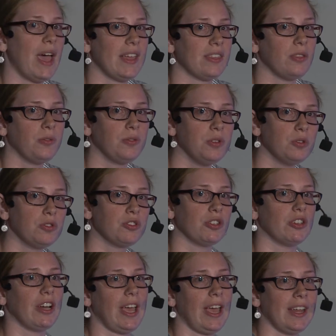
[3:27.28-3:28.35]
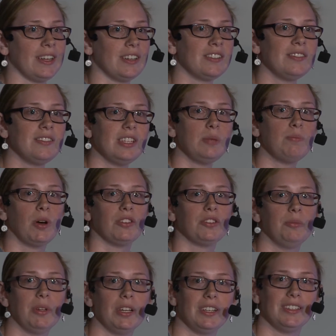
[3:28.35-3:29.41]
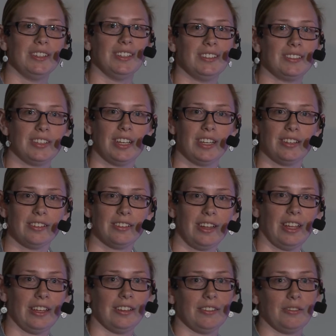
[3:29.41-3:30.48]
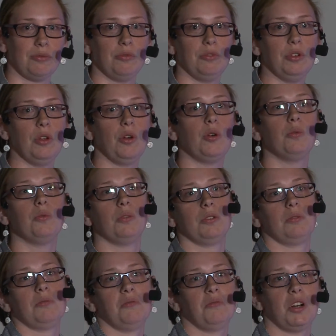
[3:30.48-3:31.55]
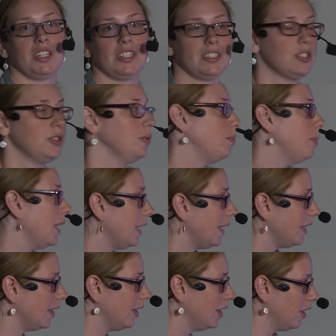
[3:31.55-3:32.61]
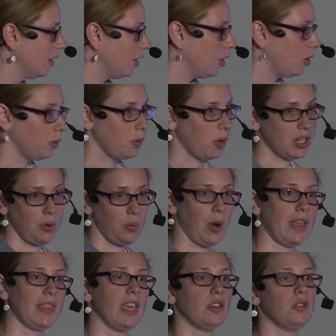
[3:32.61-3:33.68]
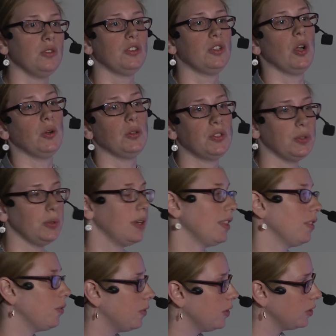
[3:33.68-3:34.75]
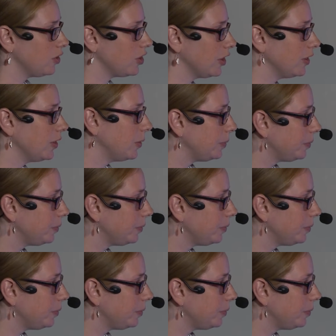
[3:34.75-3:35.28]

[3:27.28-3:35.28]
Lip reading: at the future and see possibilities and know what it could be or where they could go to in the future.